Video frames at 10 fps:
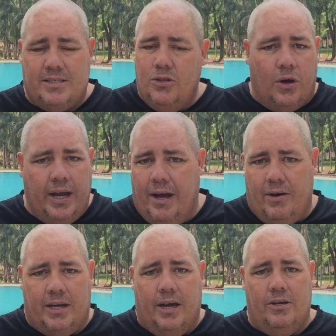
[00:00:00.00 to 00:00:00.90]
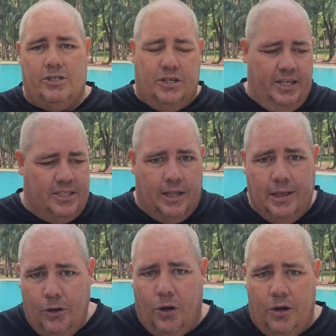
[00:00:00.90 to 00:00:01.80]
It's not how it goes. You need to
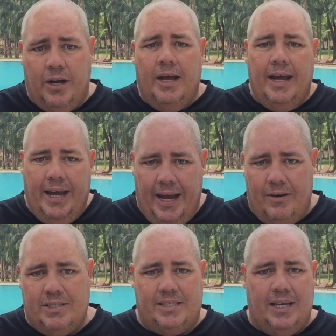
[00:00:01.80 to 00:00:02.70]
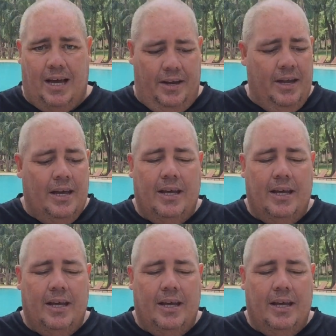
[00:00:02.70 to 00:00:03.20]
learn how it's done.